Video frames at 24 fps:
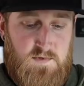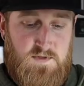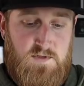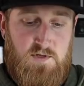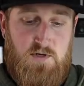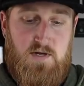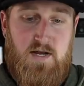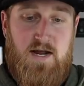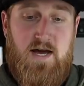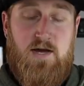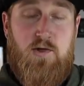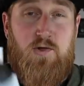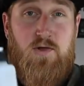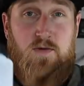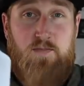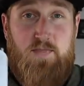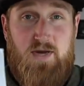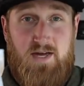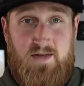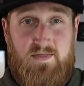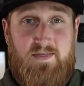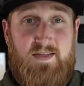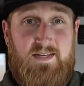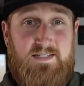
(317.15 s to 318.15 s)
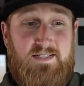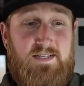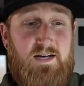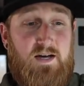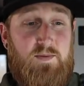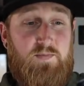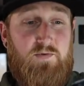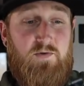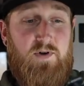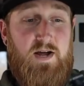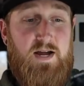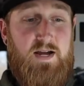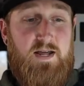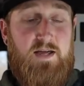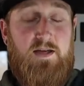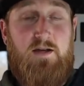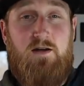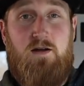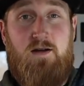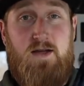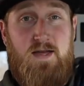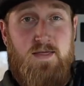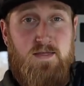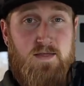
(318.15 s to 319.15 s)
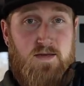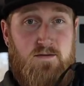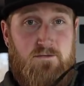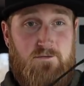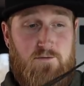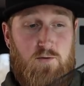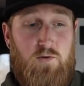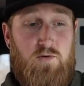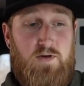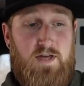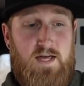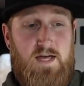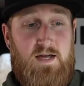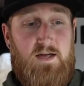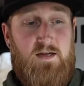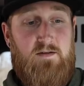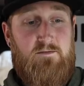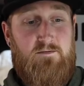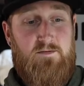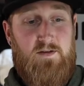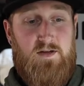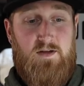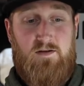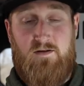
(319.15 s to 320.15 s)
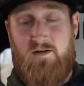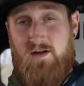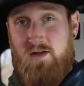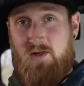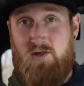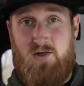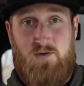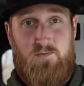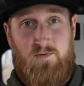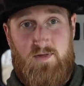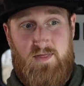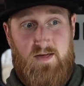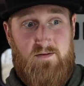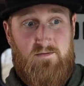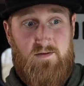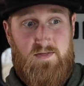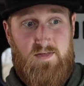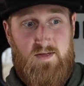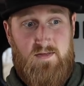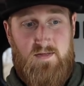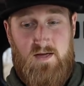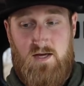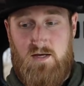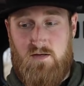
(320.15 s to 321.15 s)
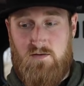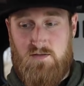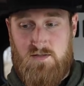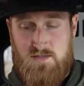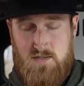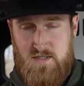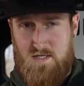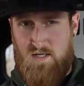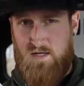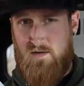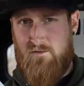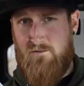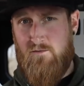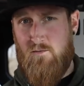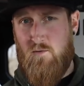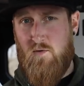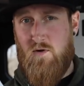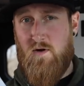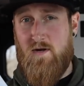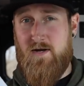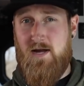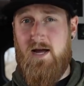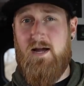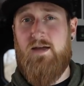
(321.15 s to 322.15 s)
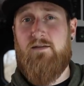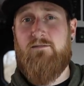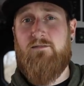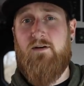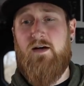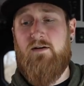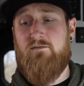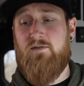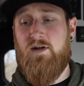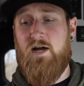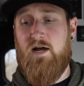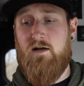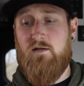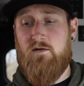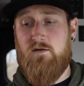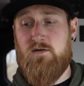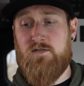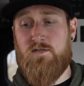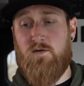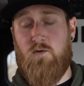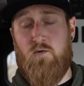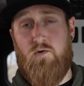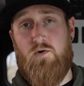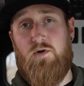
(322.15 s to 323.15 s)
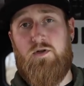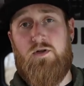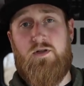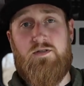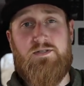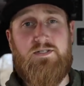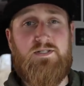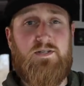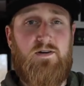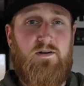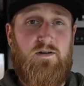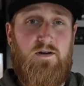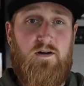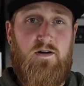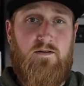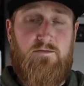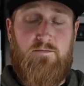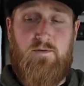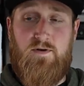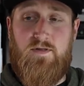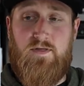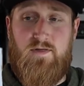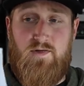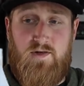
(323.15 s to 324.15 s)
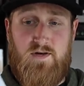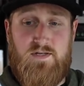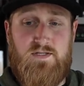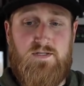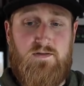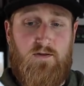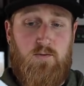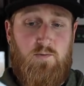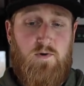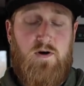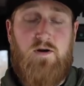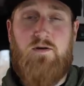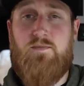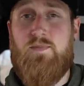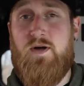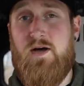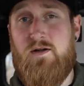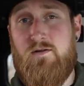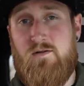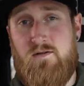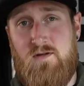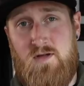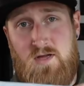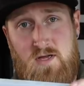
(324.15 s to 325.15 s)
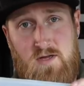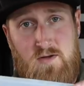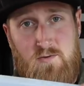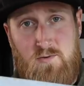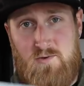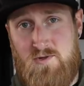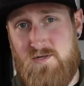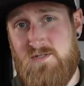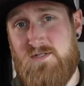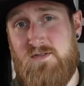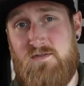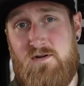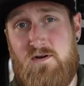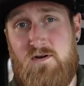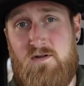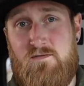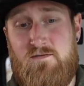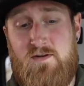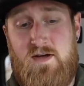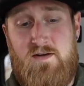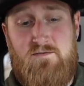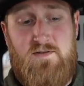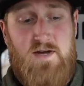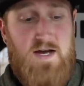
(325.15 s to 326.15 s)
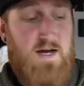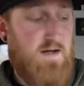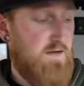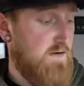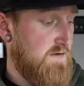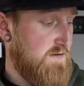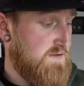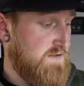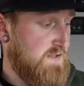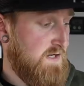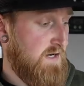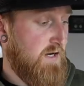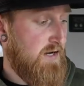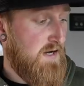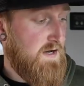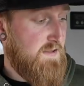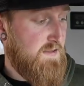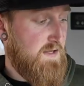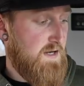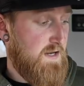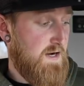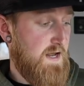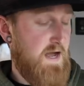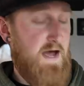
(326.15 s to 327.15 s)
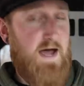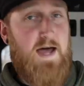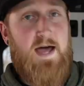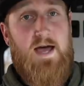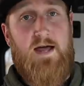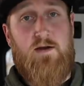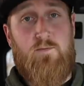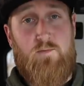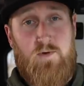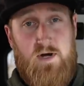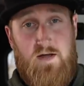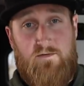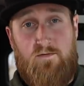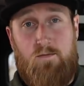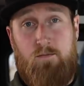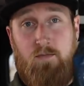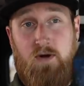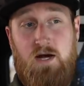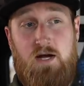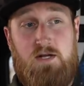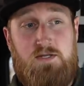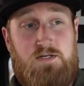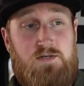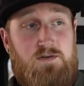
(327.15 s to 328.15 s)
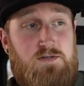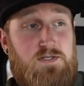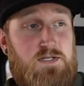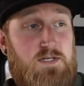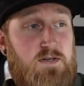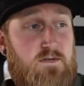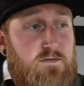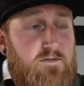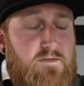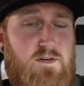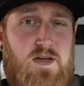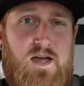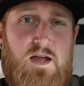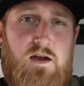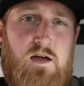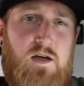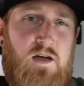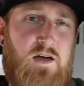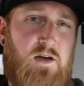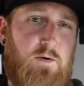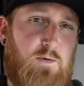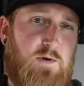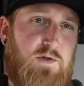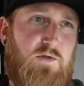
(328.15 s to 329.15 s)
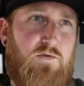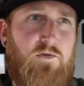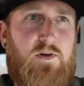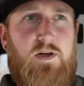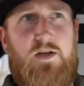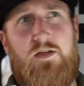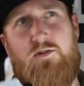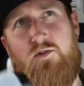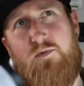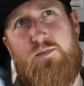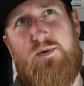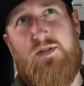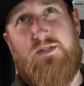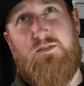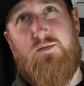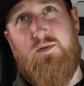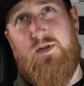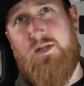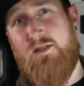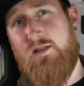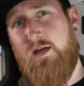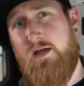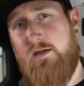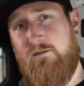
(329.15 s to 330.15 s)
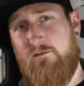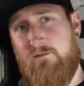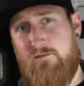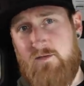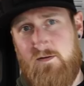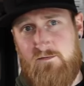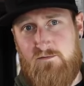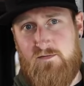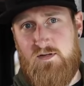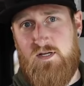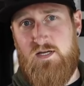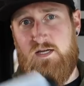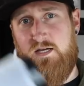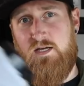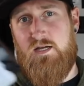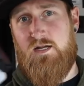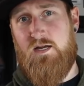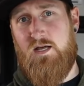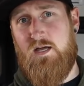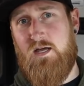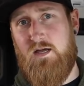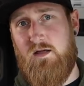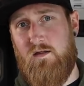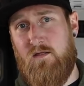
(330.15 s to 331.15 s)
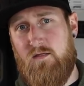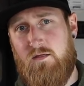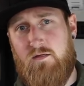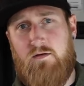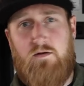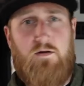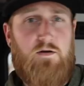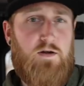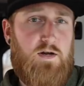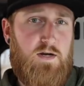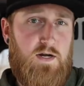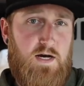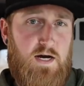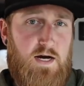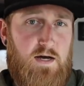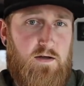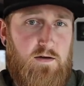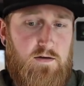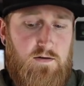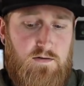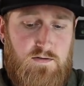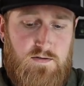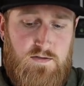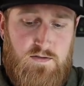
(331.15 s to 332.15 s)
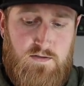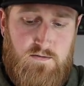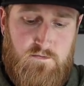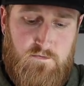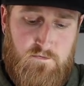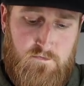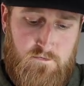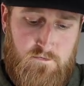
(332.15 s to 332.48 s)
so you can actually pick this up right here in the full kit configuration with everything that you see for $95, or you can start off with just the water bottle, which is $35, and then add whatever mods you see fit which range between like 15 and $30.